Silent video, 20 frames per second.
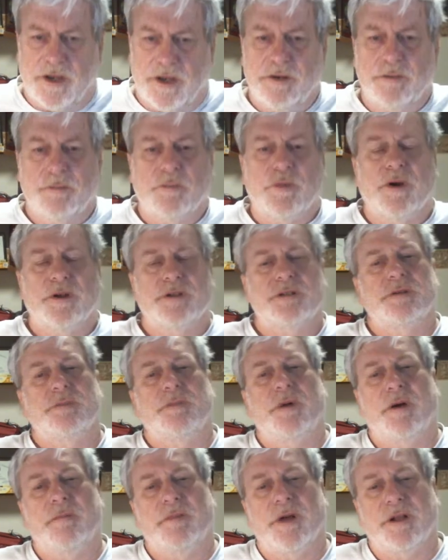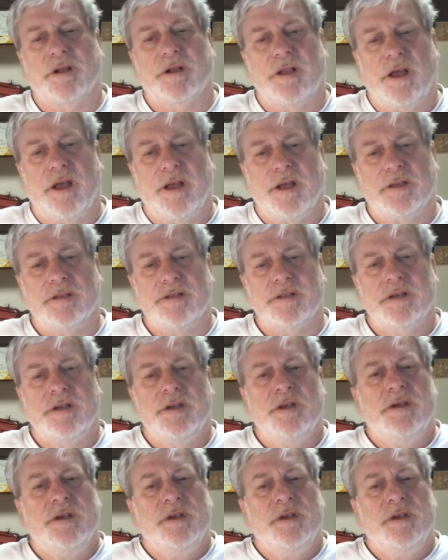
to impress upon my clients.